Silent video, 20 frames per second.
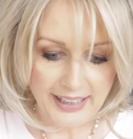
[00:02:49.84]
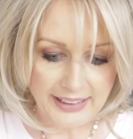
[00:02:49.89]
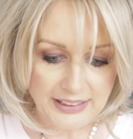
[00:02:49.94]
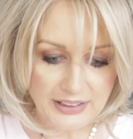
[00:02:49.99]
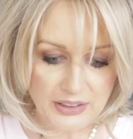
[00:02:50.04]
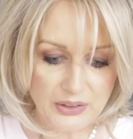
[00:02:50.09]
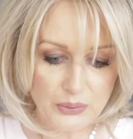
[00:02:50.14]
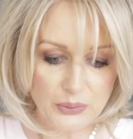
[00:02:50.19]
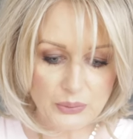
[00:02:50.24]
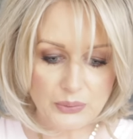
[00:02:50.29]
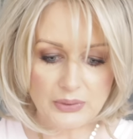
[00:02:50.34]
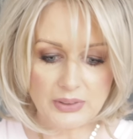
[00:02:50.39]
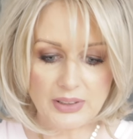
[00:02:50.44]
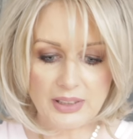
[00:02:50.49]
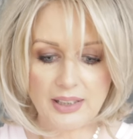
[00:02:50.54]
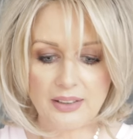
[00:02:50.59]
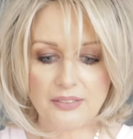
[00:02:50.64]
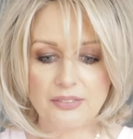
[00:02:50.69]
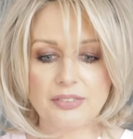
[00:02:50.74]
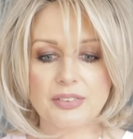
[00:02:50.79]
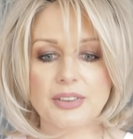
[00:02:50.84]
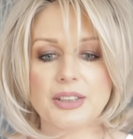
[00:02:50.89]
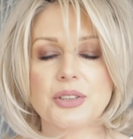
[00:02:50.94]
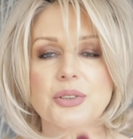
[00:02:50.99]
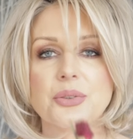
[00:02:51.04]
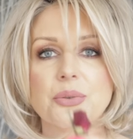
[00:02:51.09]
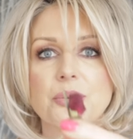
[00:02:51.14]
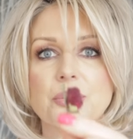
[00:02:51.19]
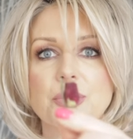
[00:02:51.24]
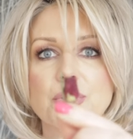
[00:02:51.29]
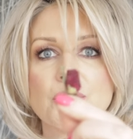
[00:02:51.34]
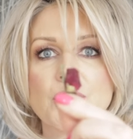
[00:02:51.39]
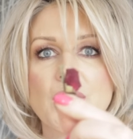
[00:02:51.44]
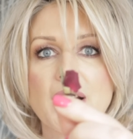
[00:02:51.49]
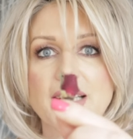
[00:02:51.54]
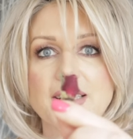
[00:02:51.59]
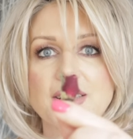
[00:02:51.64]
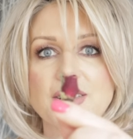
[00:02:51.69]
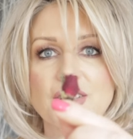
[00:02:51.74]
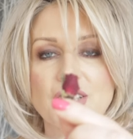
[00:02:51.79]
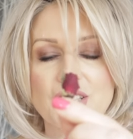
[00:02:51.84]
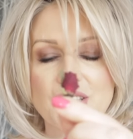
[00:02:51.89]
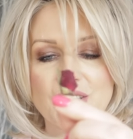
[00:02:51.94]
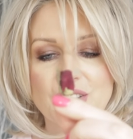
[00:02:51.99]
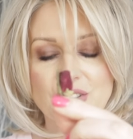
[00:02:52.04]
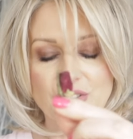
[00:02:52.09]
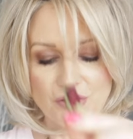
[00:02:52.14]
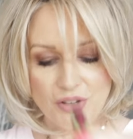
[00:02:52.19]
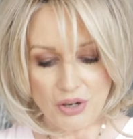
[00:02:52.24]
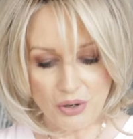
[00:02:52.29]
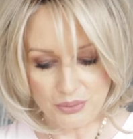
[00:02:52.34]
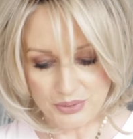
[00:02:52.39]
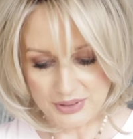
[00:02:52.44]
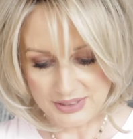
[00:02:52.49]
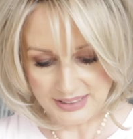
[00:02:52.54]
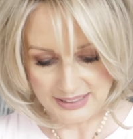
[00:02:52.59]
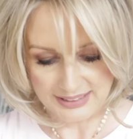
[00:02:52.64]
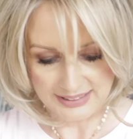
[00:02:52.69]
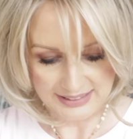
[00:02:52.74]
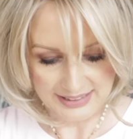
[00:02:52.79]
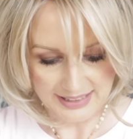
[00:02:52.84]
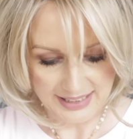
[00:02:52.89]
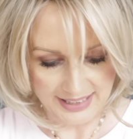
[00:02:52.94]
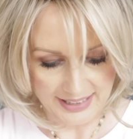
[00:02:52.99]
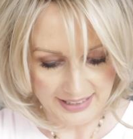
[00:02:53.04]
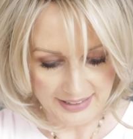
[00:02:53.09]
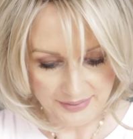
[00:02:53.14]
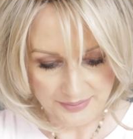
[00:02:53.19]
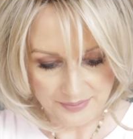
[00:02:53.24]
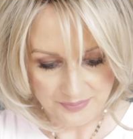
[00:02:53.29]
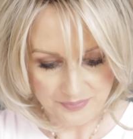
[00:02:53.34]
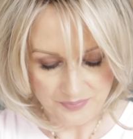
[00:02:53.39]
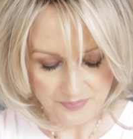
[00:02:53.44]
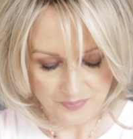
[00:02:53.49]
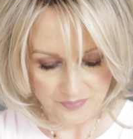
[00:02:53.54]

and look, have a little dried rose in there.